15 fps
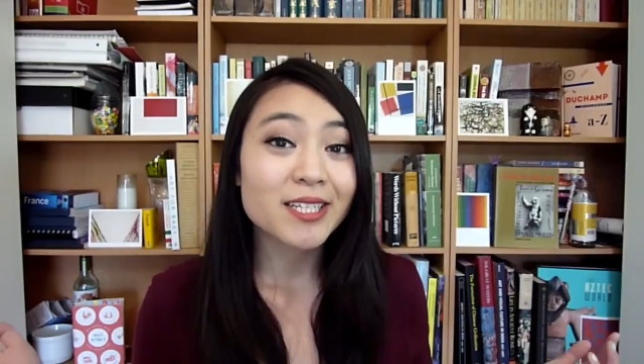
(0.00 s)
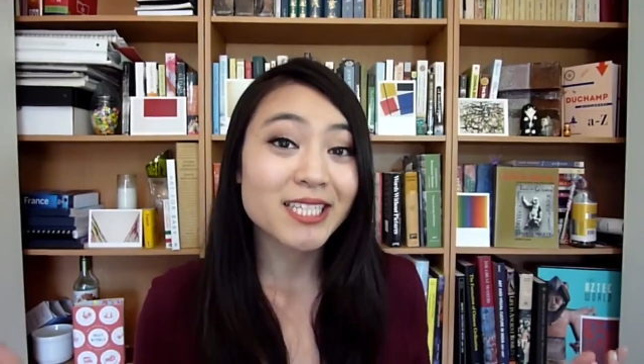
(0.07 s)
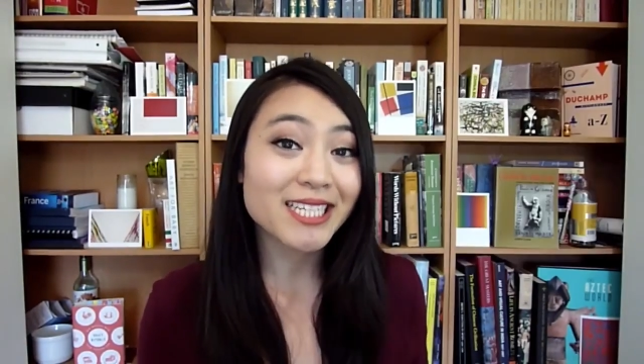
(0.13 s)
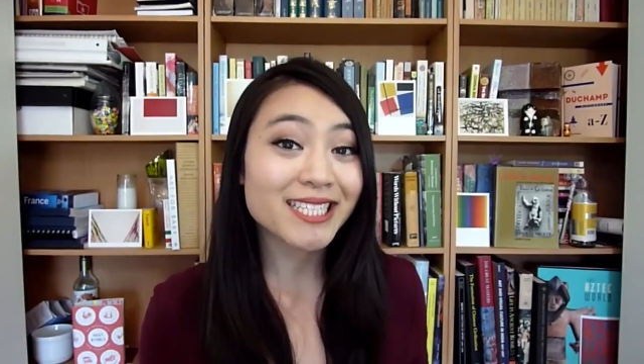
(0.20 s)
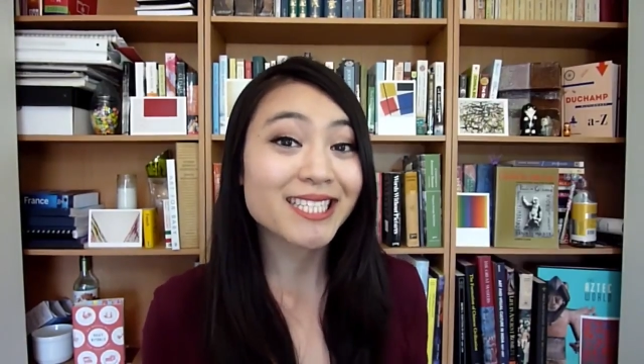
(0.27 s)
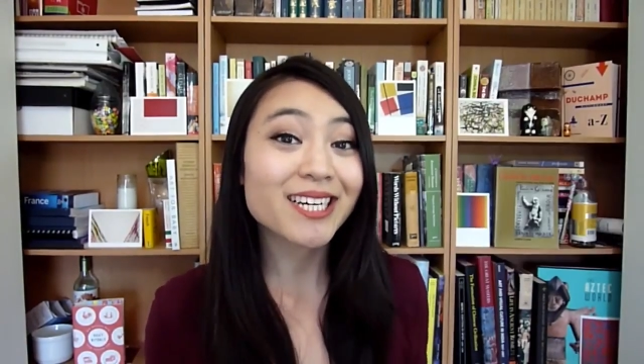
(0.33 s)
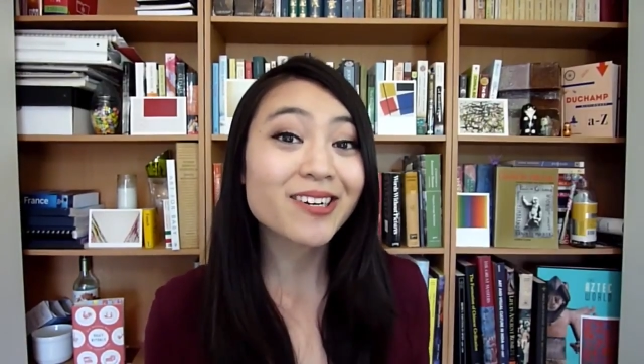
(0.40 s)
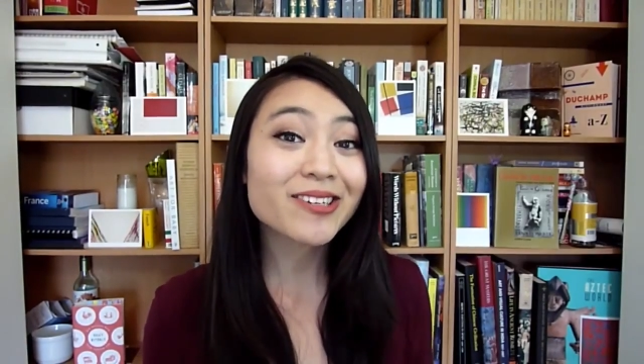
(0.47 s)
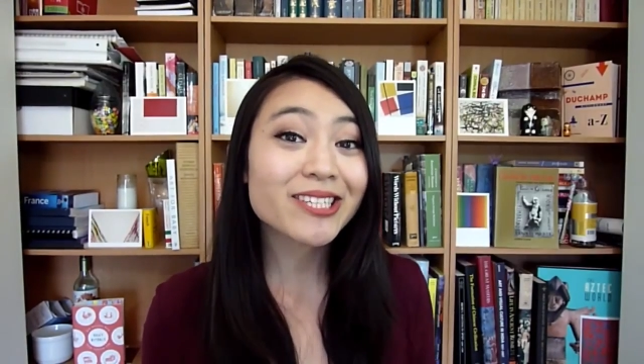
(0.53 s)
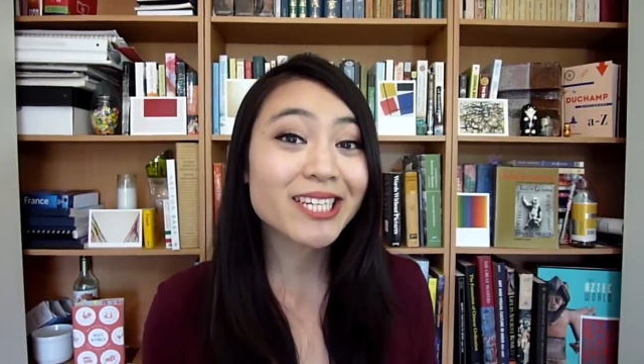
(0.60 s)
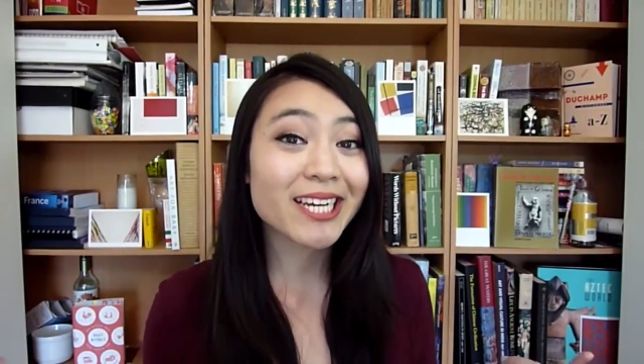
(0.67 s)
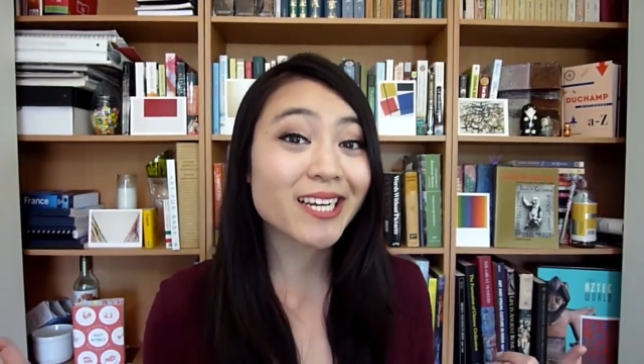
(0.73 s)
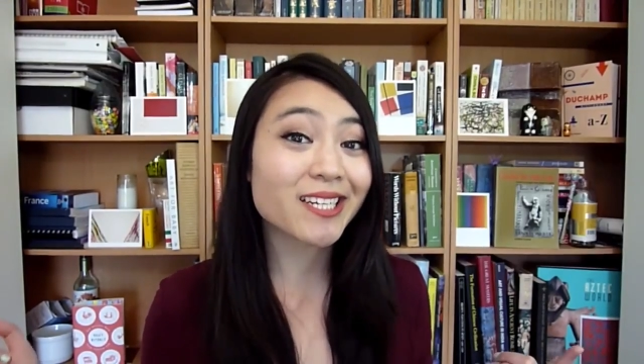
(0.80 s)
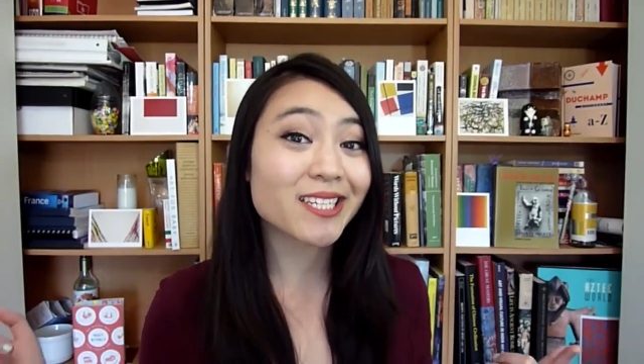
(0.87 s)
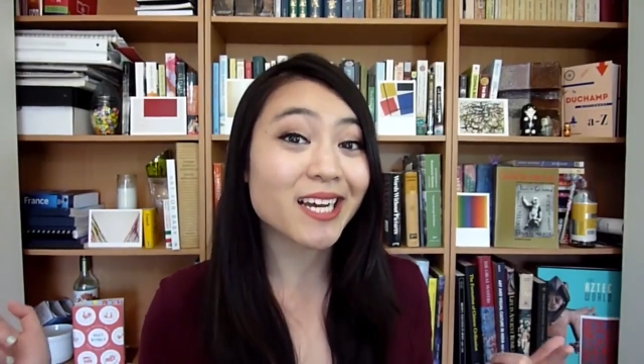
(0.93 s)
Just don't
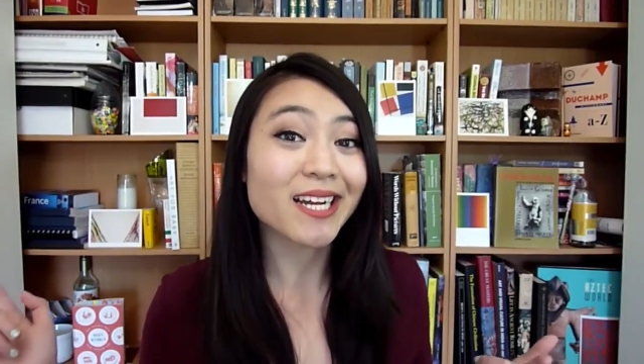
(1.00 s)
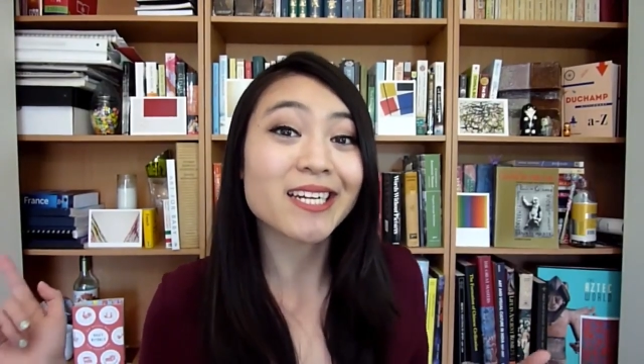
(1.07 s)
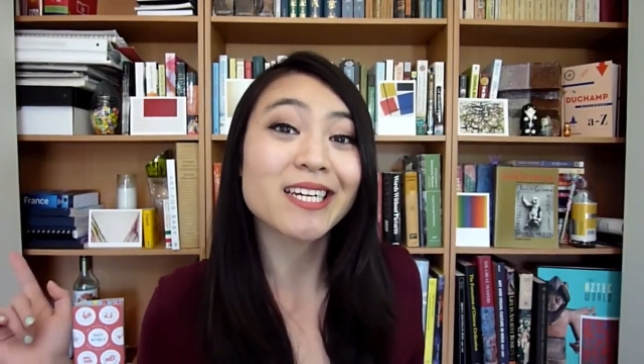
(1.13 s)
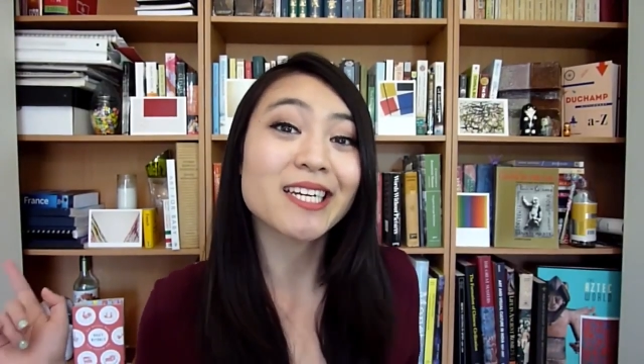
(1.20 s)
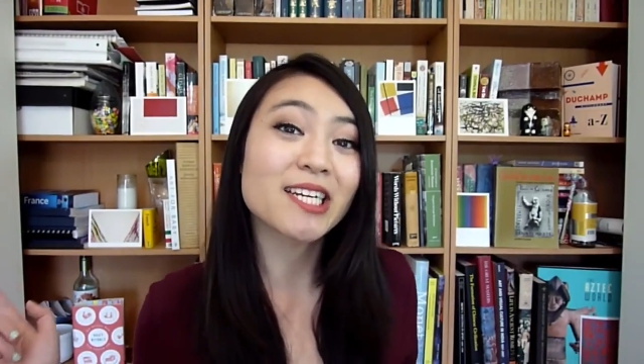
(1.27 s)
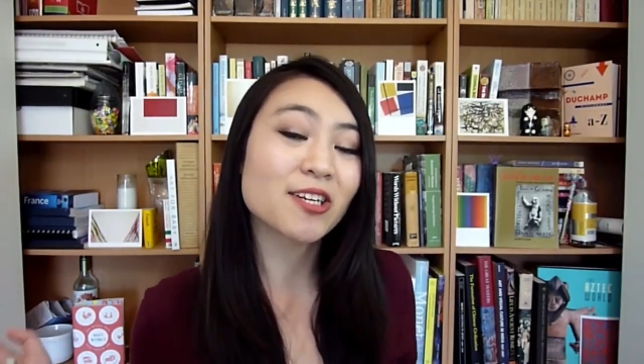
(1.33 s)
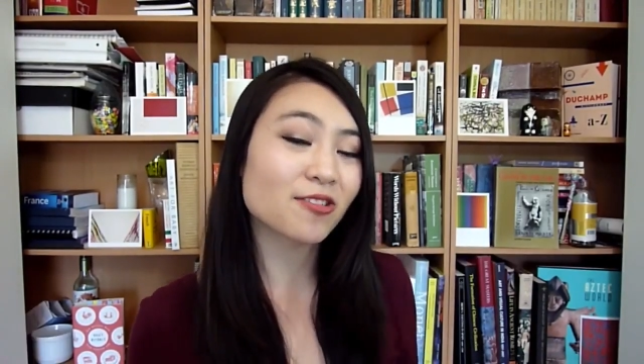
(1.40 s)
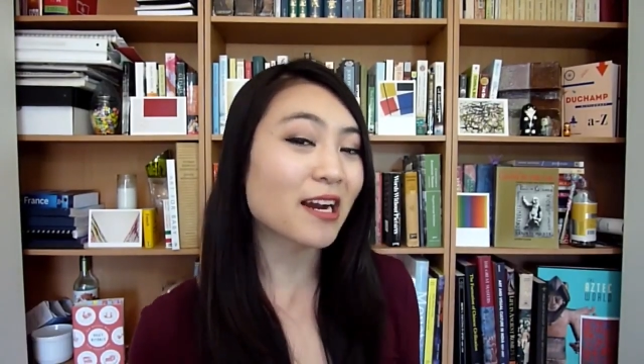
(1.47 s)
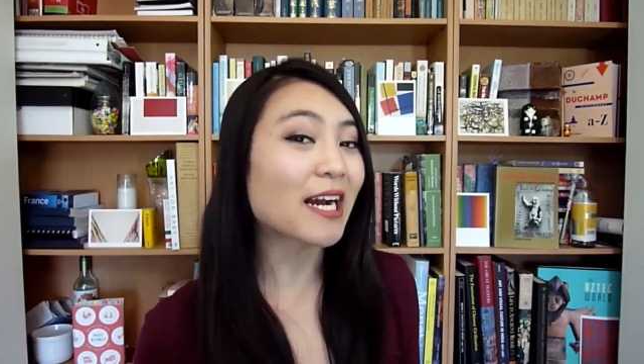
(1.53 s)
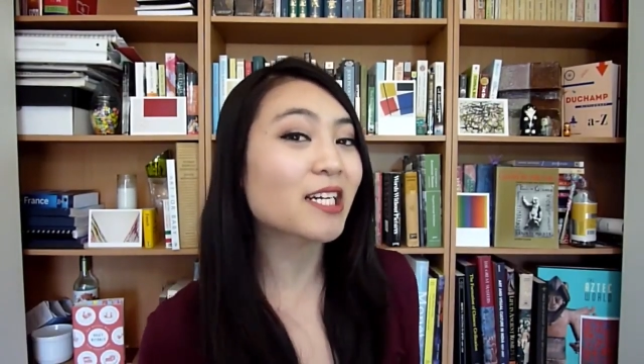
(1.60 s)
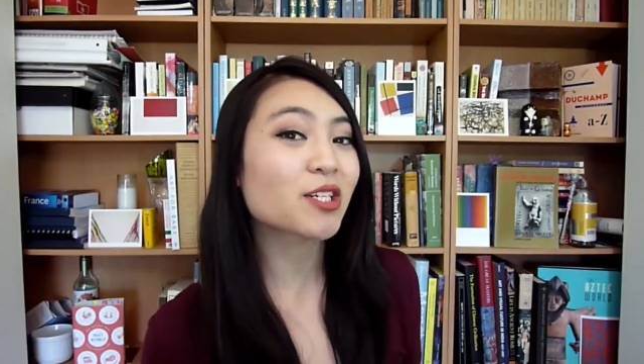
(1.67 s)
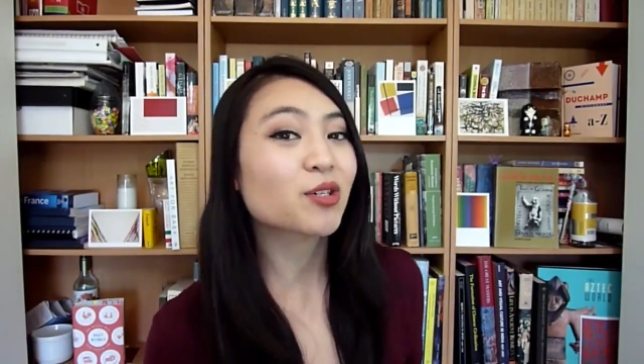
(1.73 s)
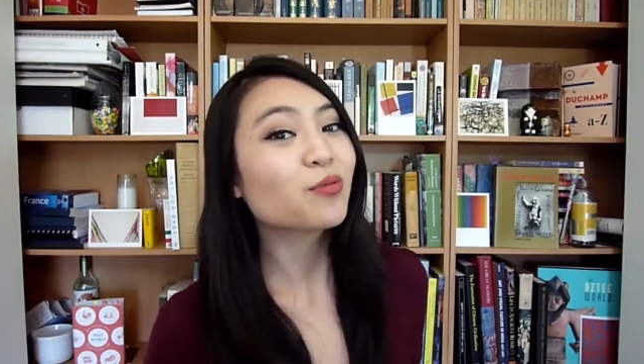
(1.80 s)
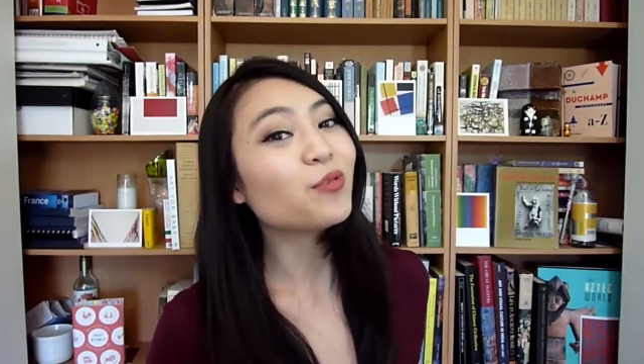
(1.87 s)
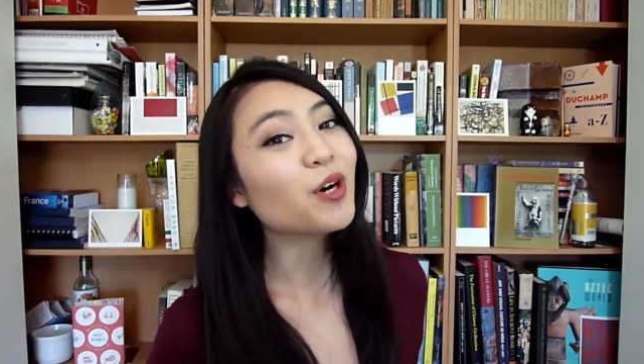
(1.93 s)
change any
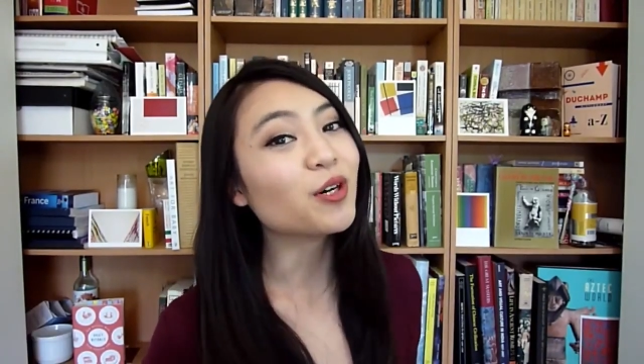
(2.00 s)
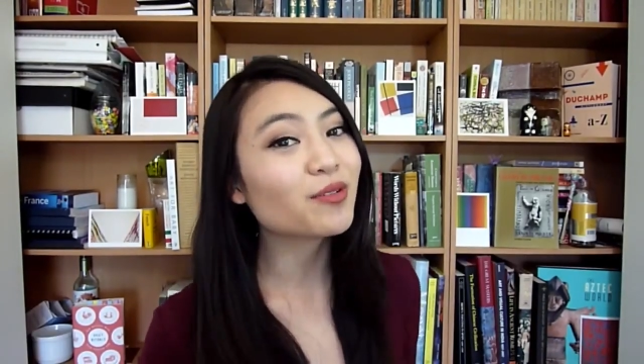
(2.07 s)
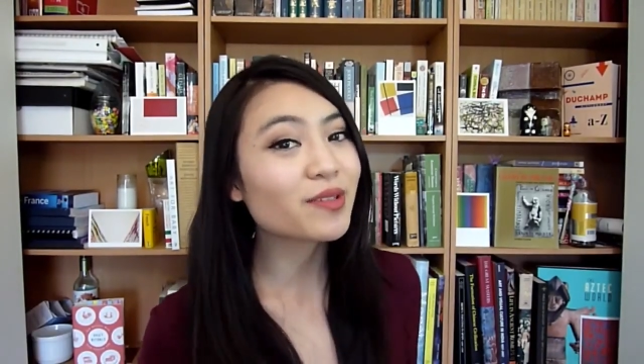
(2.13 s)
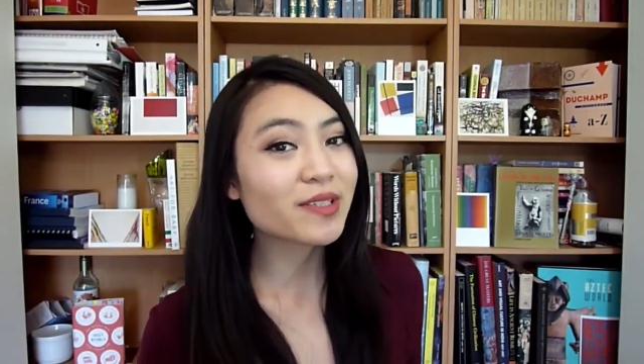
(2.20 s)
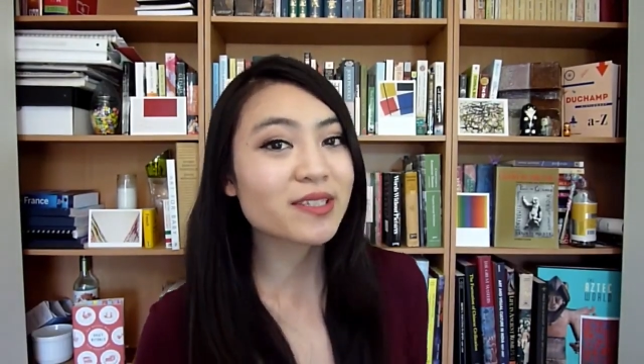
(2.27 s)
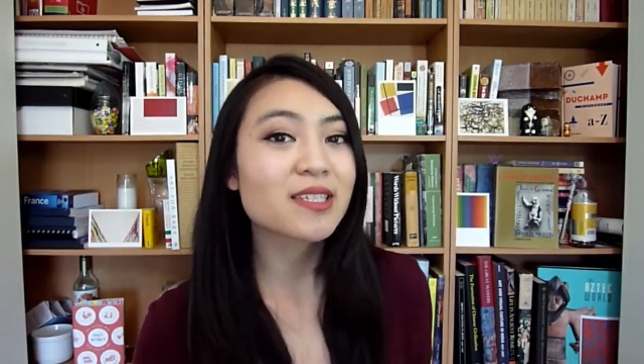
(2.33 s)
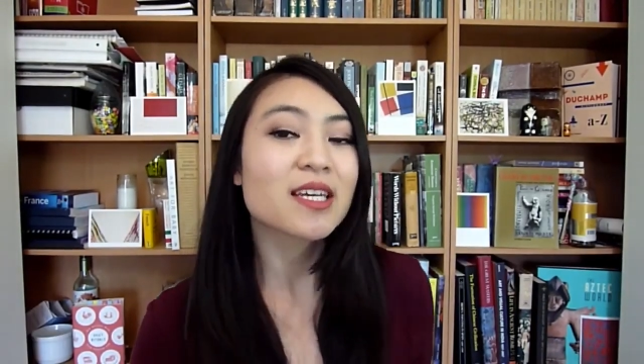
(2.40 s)
direct quotes.